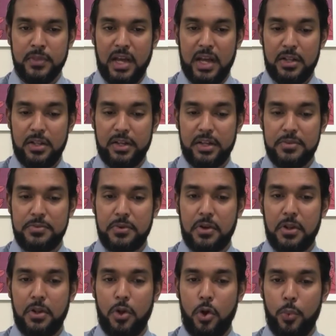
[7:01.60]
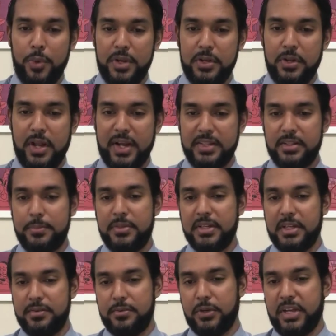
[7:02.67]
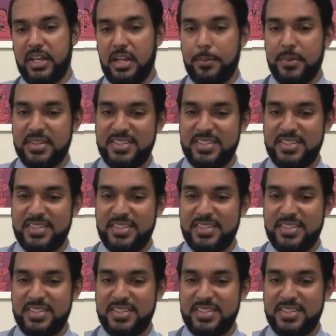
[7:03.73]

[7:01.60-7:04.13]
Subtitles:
and looking for a long-winded item to give. Okay, number